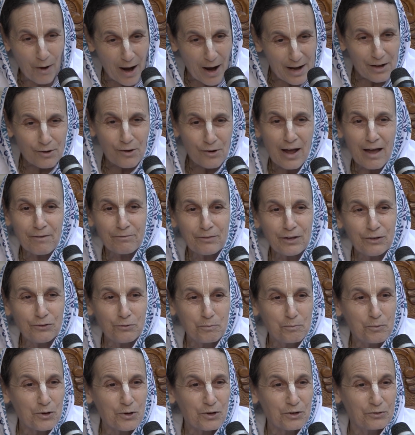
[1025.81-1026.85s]
Why do you have
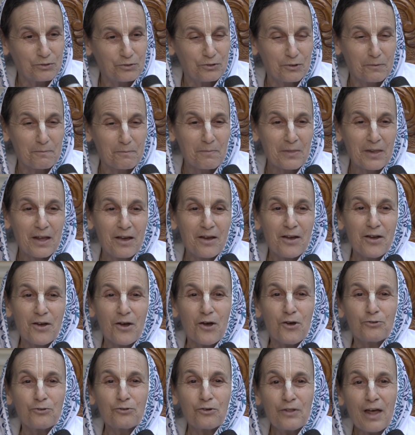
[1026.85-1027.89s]
these books?"
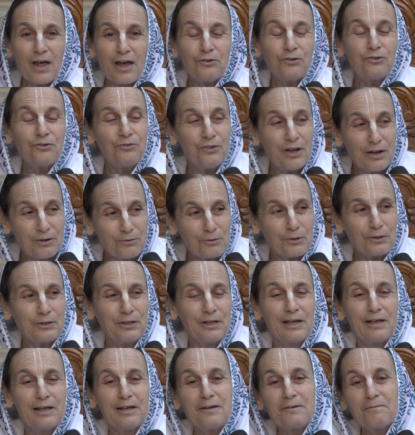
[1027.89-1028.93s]
So then
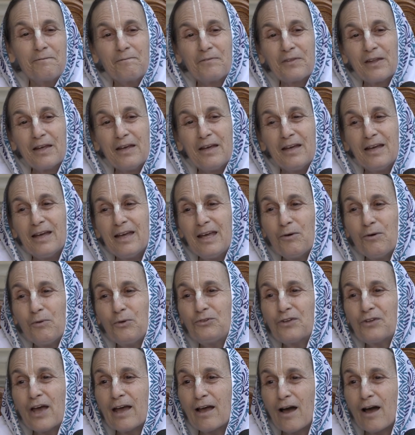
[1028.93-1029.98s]
secretly, he
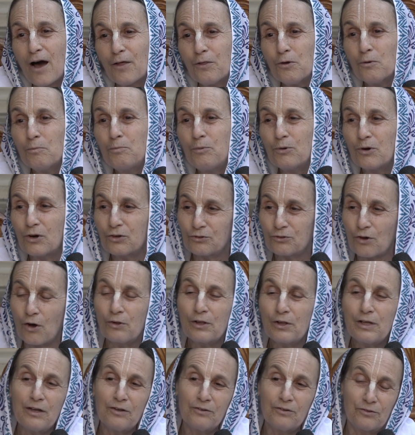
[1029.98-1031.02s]
would take other books
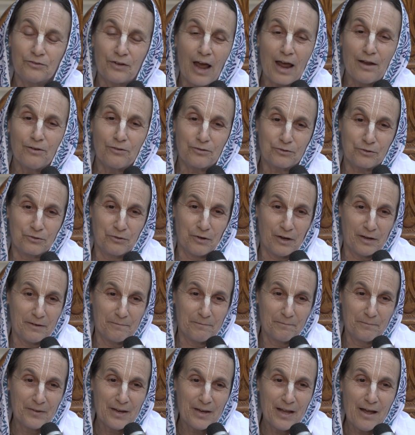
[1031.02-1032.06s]
only in Sanskrit.
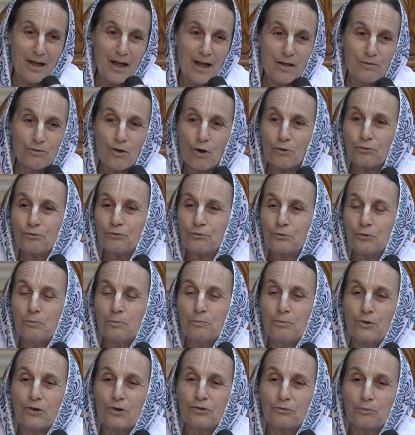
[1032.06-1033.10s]
And those two
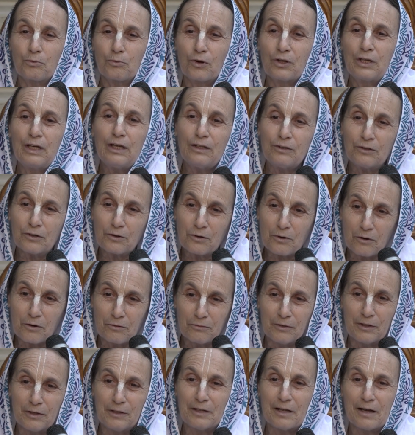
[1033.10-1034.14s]
books were Gita
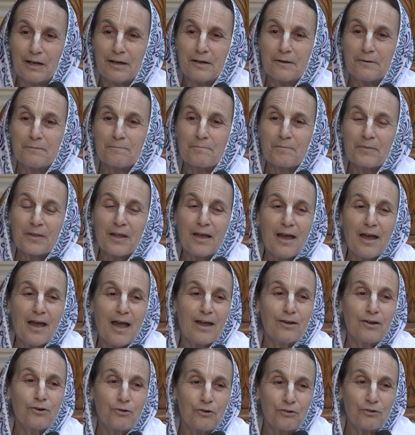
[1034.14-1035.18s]
Govinda
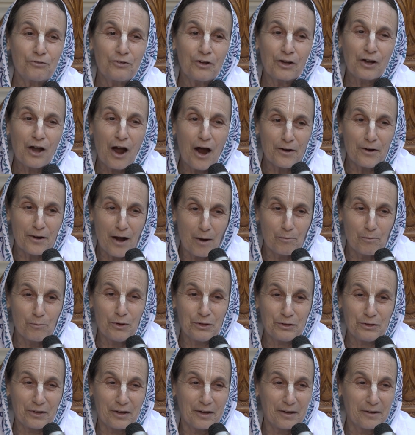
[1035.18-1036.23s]
and Krishna
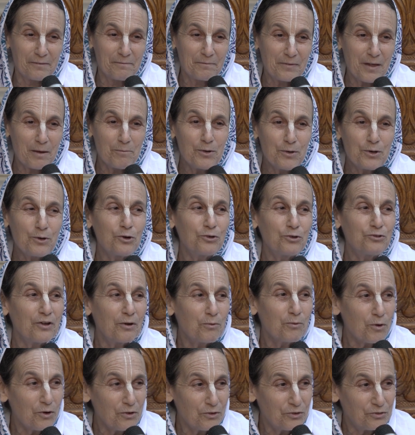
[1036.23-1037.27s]
Karnamrita. And because
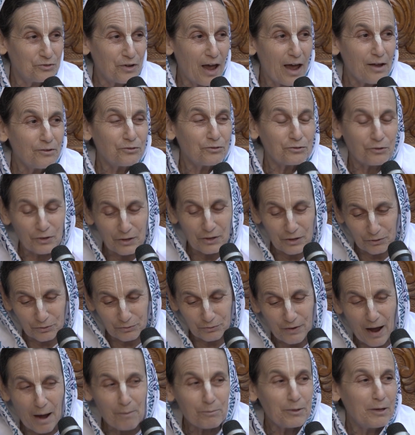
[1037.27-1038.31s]
they were in Sanskrit, his
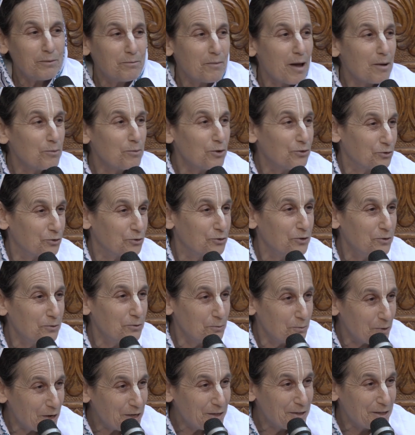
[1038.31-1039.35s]
family members
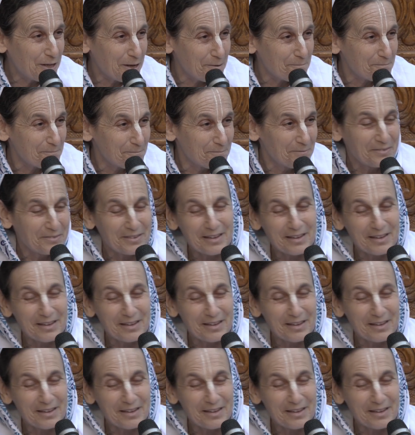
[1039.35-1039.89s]
couldn't read them.